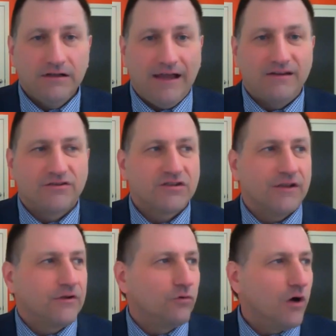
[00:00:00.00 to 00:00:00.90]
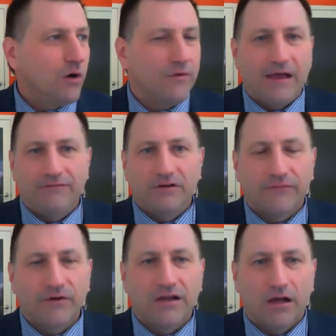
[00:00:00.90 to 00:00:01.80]
And there's nothing wrong with having a
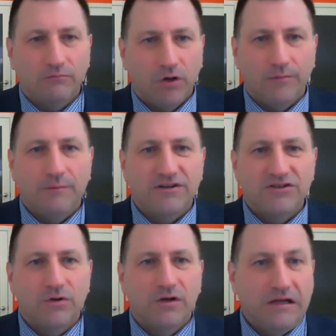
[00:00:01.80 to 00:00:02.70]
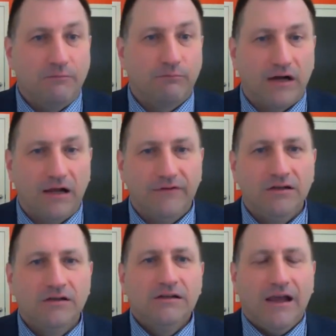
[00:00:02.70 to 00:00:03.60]
freak out moment, but do it in
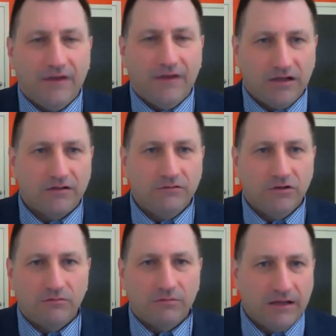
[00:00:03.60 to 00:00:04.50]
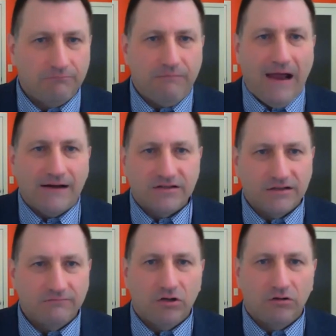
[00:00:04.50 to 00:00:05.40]
private and then get back
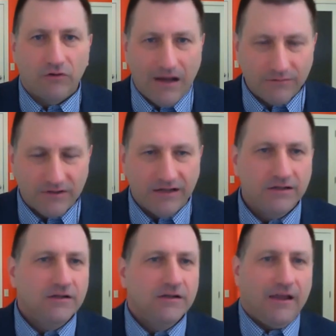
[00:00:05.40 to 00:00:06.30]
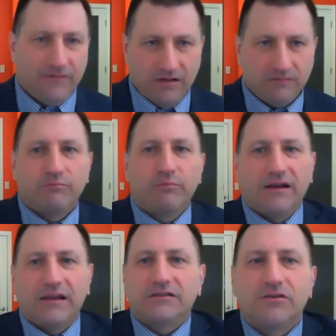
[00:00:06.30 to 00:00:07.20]
to, grounded, and then
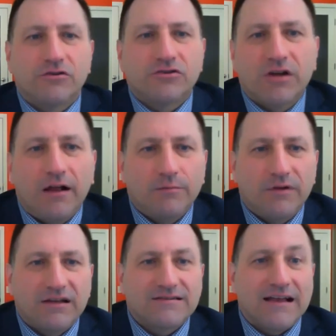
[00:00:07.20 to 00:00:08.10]
bring it to your child, because